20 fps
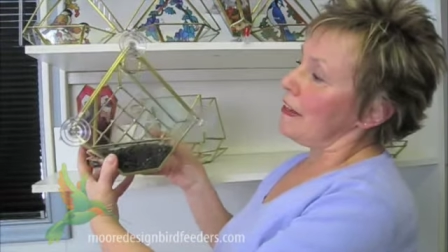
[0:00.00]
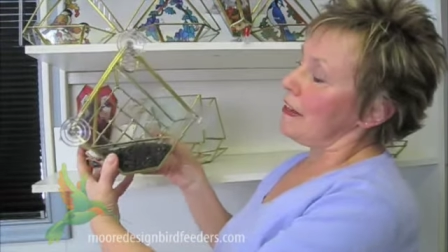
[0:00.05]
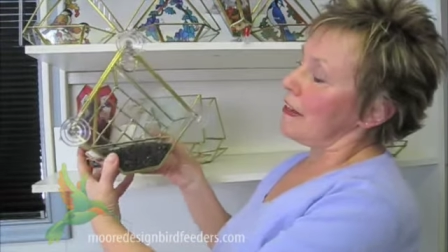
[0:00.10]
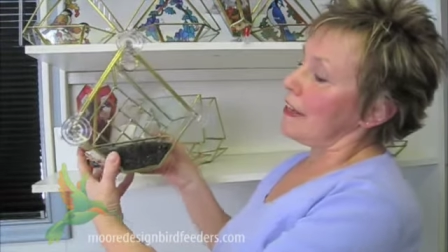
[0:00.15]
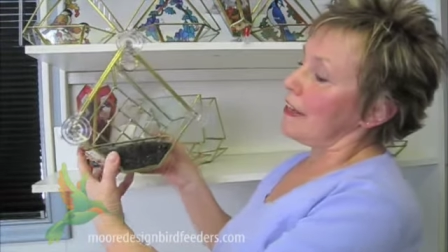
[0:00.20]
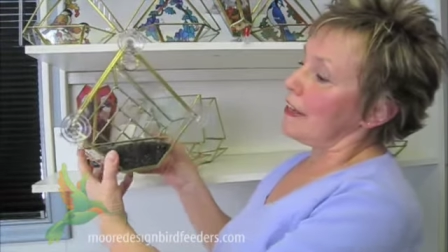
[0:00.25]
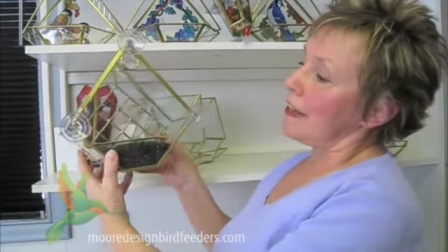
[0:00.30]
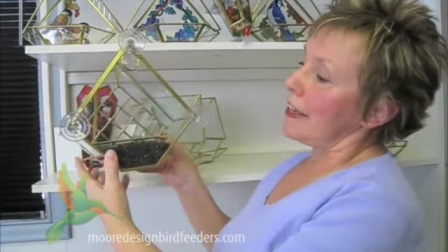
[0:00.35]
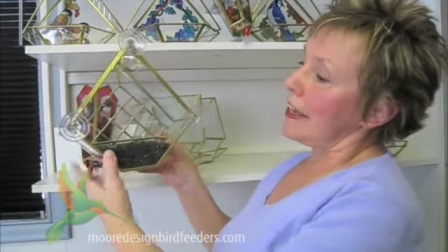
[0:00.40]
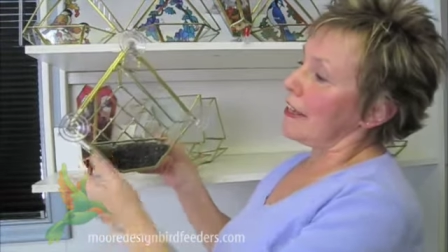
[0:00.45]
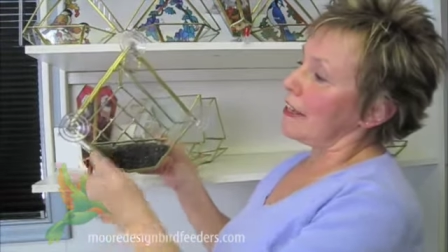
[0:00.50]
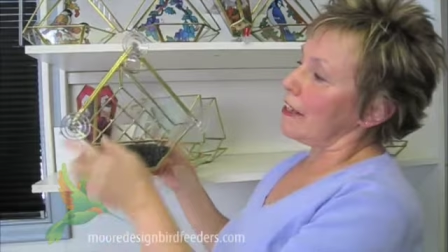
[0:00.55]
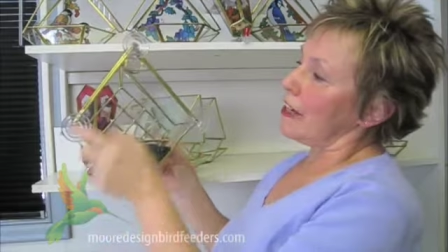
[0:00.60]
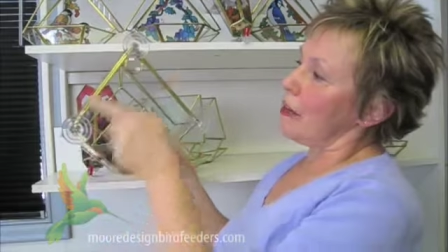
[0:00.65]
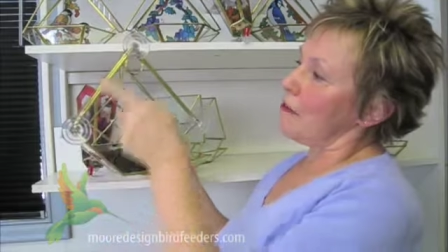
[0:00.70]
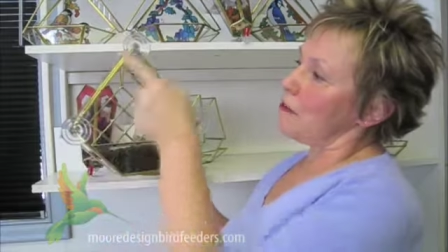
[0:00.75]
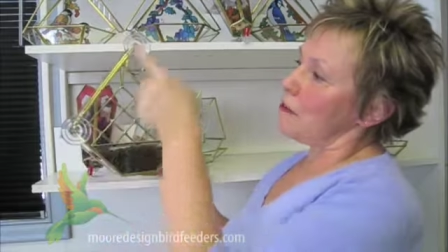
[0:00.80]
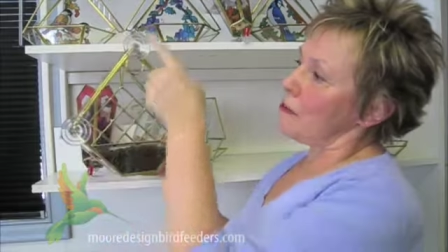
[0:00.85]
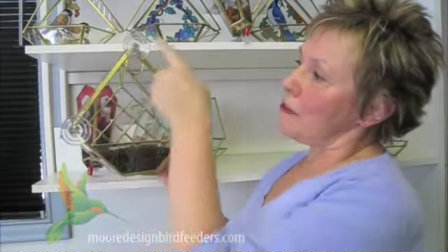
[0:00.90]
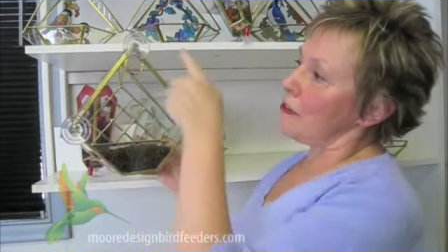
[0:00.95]
It again
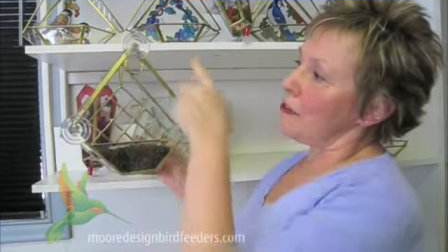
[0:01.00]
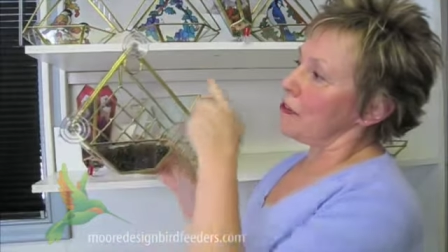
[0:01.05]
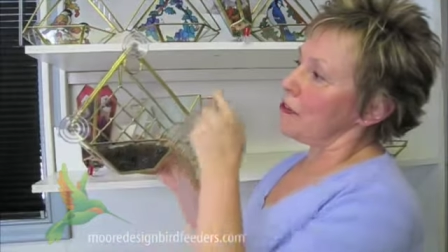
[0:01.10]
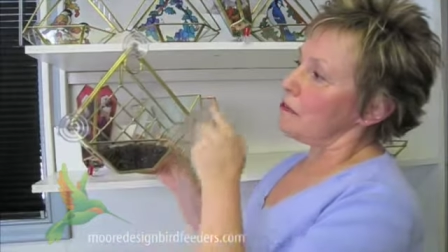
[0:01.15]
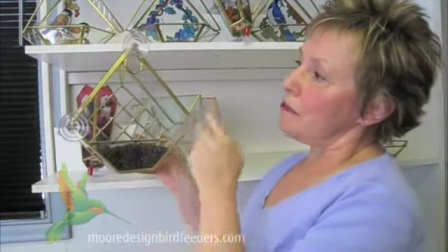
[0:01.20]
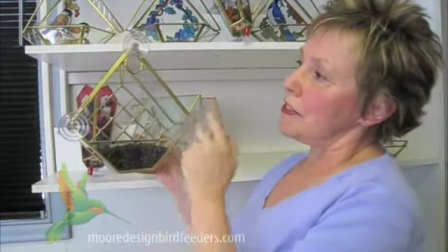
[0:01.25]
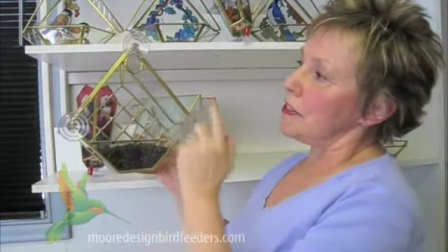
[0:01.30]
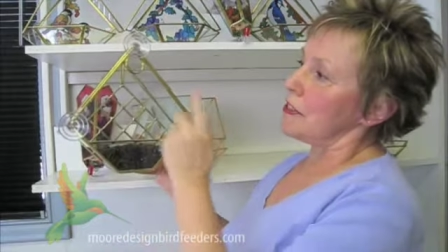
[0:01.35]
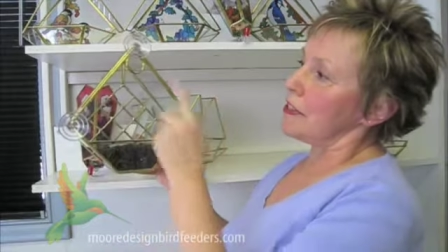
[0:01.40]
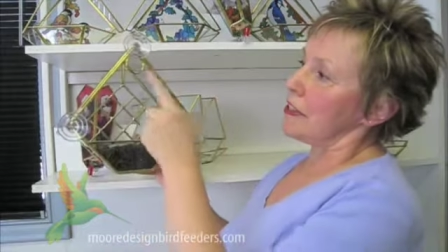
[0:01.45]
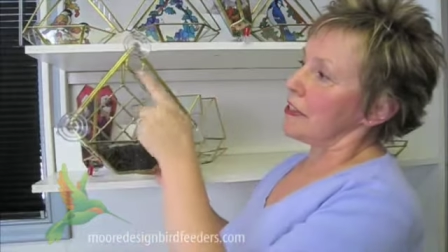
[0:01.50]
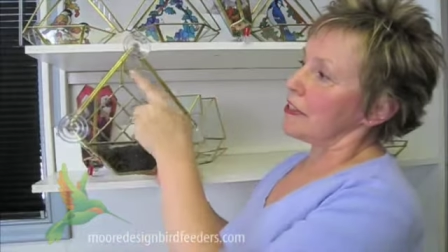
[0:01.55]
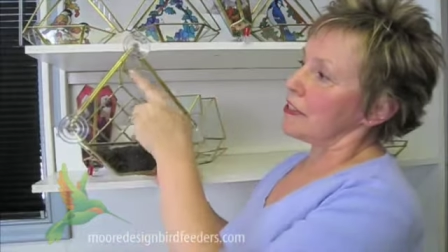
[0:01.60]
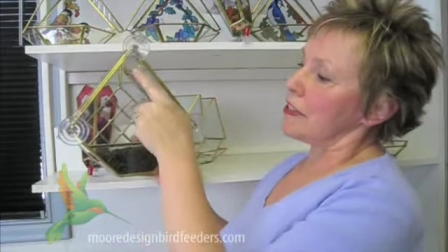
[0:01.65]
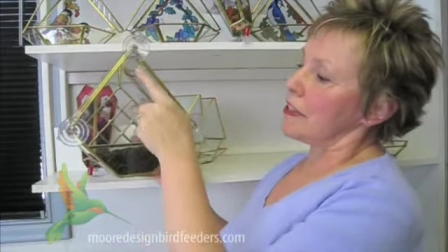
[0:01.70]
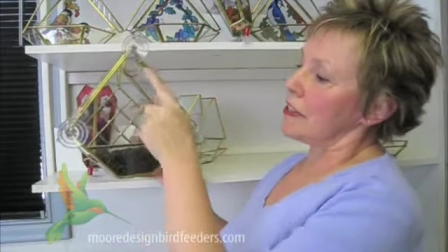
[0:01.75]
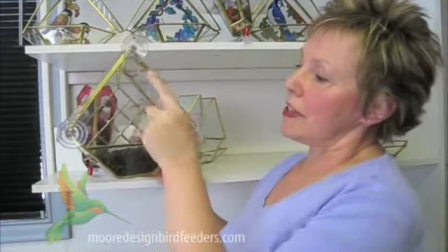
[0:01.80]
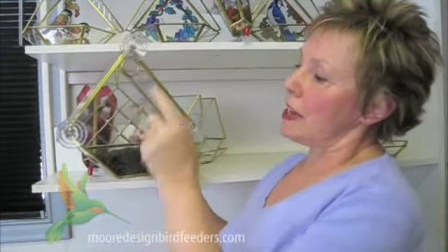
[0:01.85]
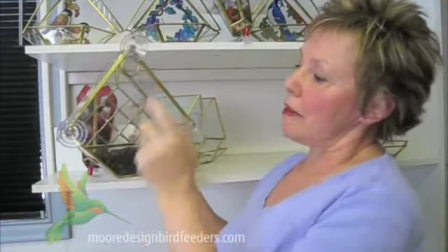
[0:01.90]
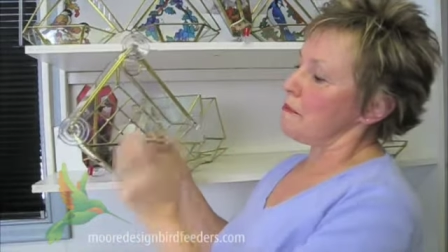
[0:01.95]
comes with your three
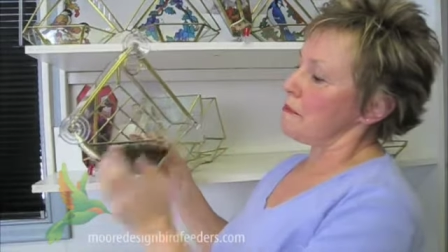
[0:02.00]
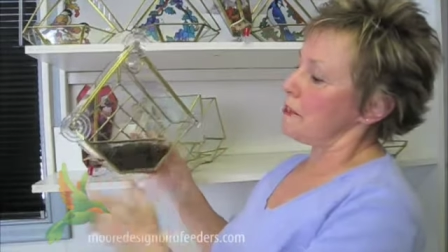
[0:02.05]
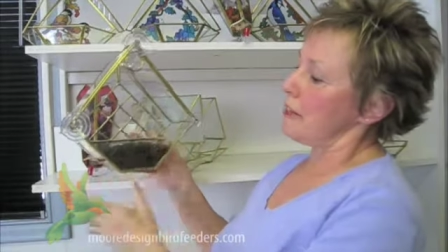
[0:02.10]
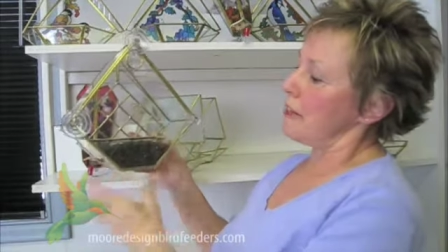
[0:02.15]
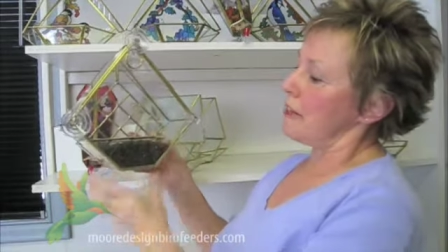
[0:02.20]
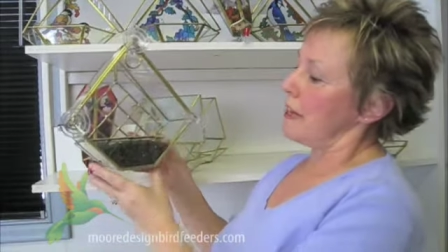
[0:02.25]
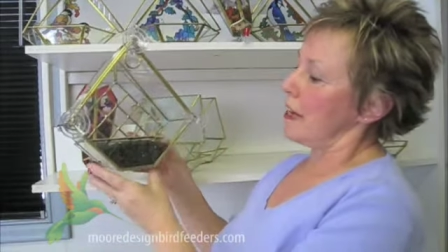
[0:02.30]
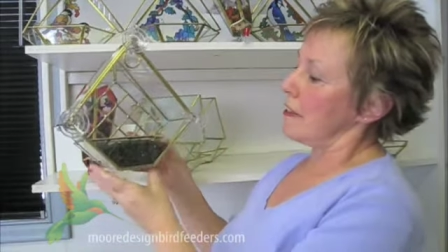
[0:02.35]
suction cups and